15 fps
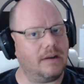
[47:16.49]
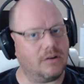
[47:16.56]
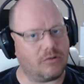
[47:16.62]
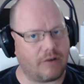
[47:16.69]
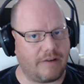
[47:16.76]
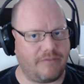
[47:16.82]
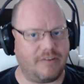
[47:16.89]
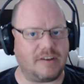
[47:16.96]
the
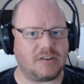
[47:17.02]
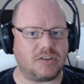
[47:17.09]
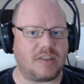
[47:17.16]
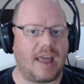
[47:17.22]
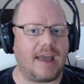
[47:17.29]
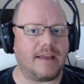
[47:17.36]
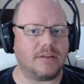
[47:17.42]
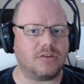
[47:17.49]
graphics
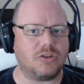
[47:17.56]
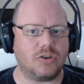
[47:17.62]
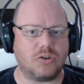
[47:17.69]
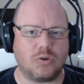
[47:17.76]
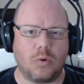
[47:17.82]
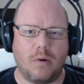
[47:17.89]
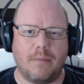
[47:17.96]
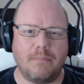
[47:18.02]
down to
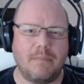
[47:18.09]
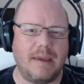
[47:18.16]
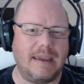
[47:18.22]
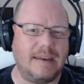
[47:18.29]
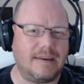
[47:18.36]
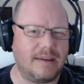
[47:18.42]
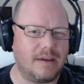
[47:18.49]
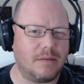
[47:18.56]
sort of
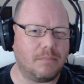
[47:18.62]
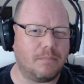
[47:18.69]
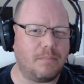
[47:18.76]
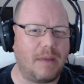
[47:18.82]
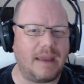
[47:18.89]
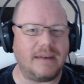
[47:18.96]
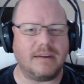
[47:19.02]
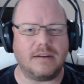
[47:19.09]
medium,
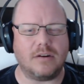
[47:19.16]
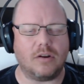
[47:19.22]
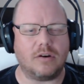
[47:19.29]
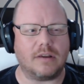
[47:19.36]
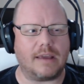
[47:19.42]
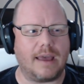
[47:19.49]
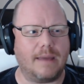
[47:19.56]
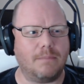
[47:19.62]
depending on
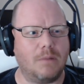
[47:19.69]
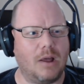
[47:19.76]
the game.